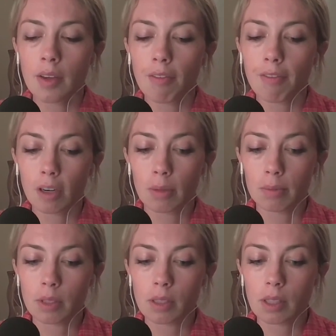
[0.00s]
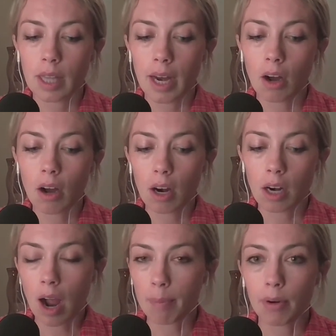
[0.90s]
firms that are
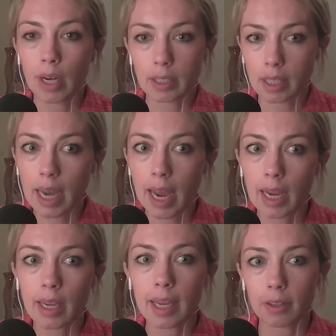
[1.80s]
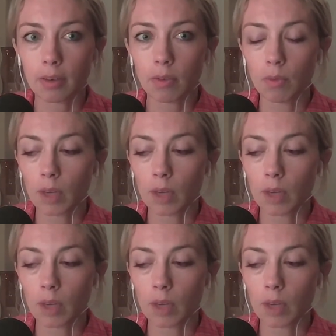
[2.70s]
operating today can